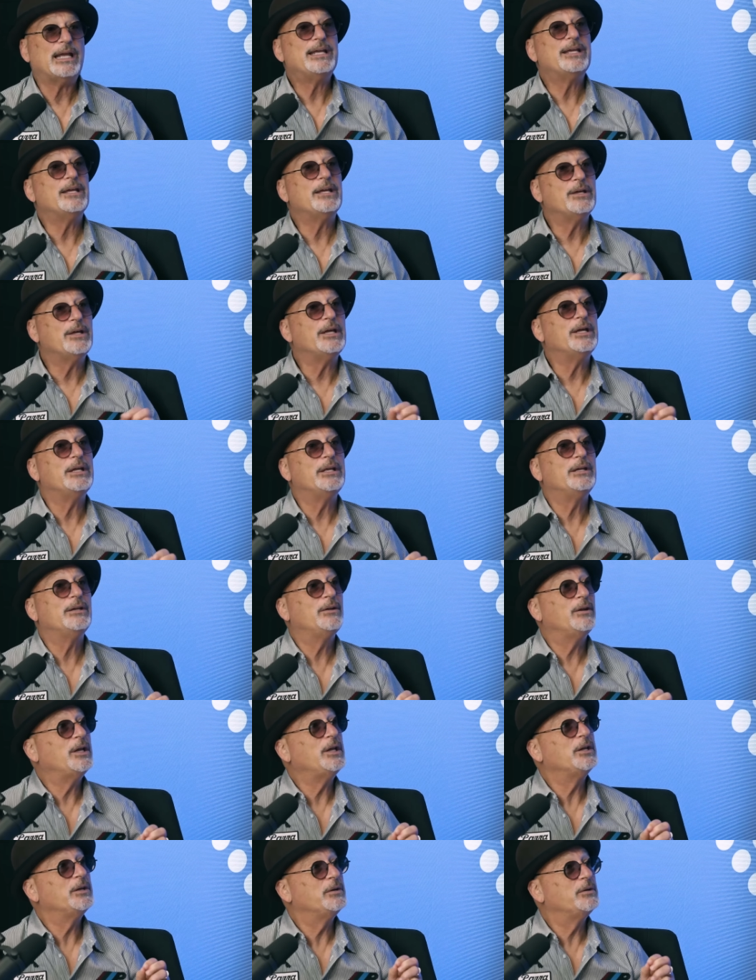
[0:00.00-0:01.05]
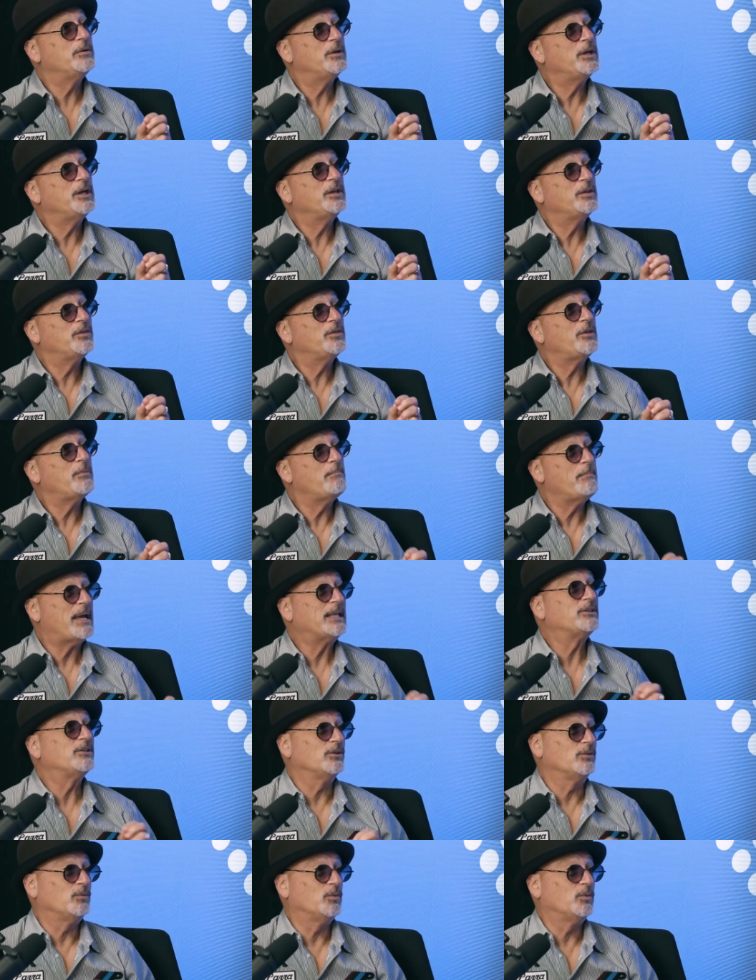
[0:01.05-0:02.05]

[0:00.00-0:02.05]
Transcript: in, in, in the mental